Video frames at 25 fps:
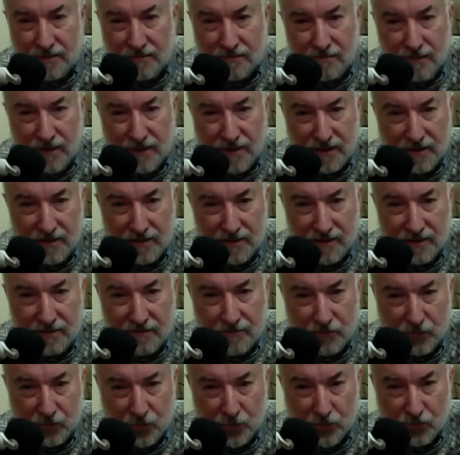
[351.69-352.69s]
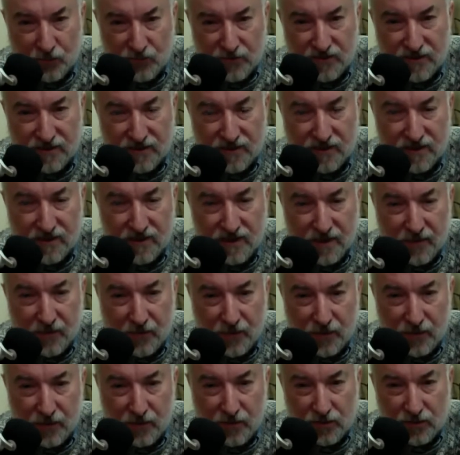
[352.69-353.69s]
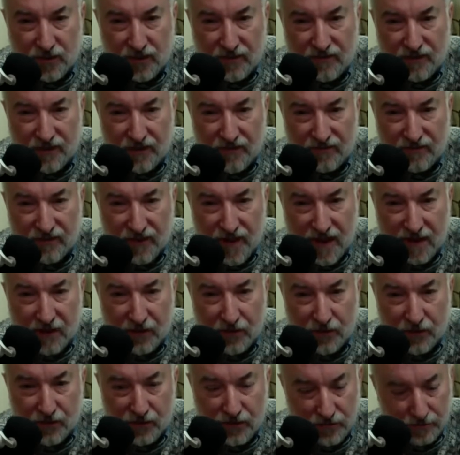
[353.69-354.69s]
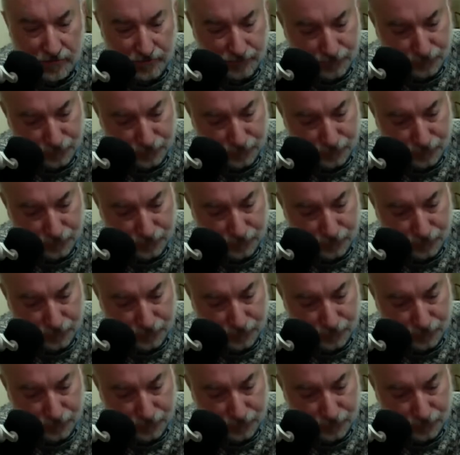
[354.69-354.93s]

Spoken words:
many proofs that we do live on a flat earth.